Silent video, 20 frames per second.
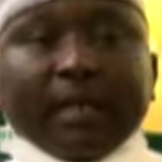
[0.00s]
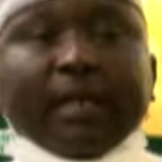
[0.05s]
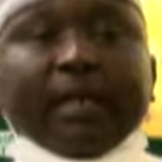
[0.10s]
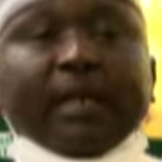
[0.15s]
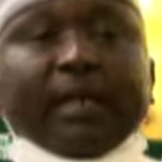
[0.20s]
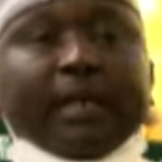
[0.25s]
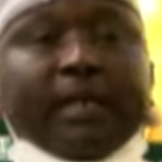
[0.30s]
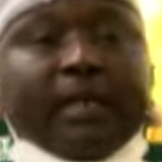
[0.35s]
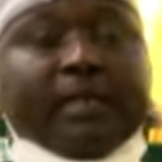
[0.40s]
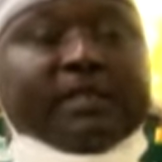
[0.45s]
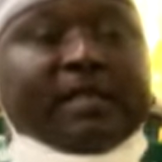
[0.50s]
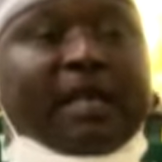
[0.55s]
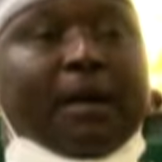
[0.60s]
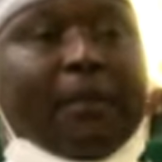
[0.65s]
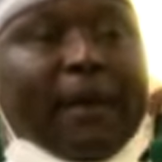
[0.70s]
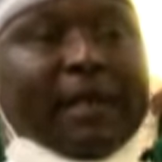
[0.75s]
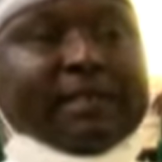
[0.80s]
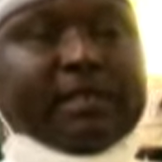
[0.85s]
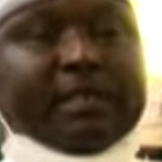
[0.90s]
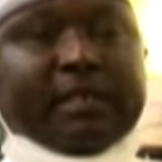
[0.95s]
in his
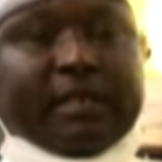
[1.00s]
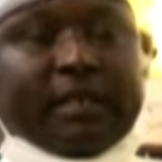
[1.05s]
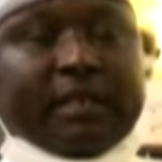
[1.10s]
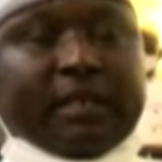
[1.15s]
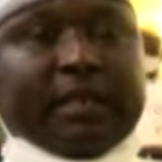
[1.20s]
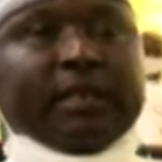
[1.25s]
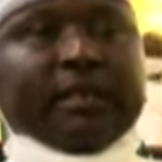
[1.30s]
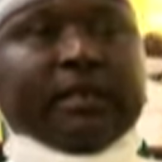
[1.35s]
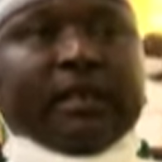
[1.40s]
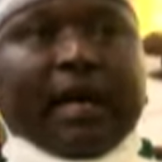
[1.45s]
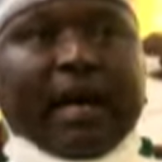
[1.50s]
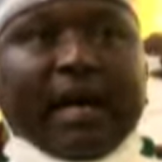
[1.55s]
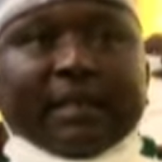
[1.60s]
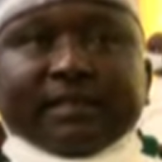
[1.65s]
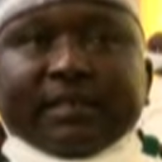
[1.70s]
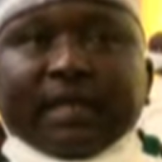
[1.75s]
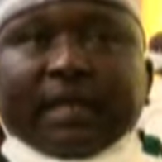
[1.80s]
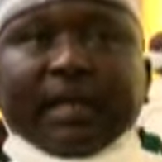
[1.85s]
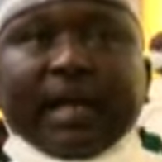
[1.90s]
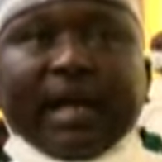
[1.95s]
capacity as
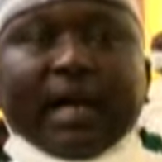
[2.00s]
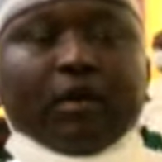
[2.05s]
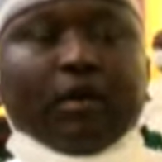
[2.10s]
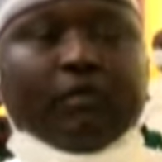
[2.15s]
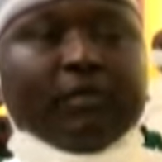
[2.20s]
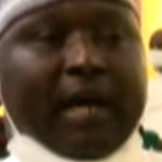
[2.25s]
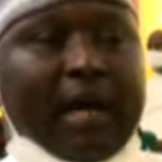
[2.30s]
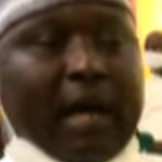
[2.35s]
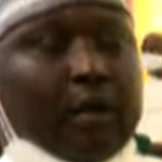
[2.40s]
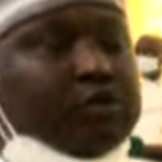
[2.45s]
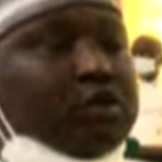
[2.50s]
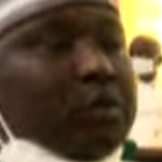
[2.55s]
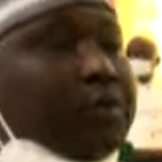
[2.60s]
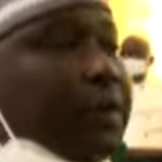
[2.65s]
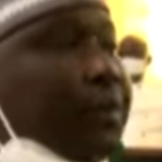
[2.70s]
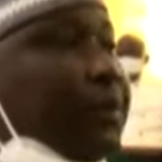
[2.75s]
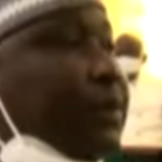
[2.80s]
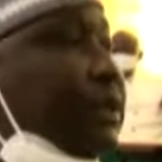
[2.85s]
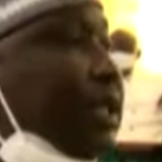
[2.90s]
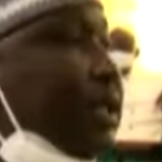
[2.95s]
the Clerk of the House of
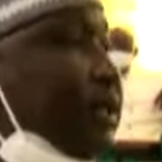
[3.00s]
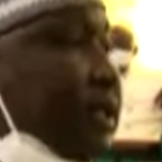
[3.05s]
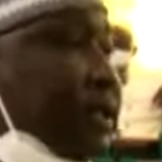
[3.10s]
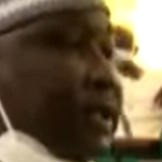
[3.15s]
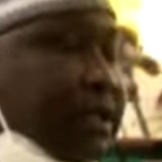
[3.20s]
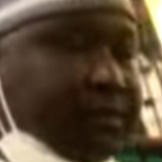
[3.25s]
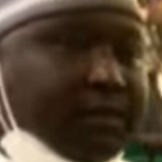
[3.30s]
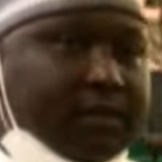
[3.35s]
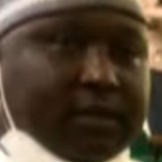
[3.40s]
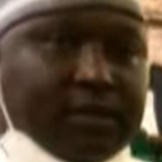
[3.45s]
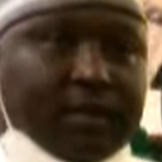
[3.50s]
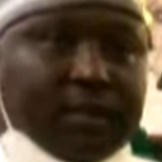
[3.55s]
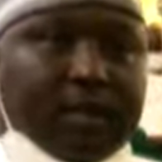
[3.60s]
Representatives.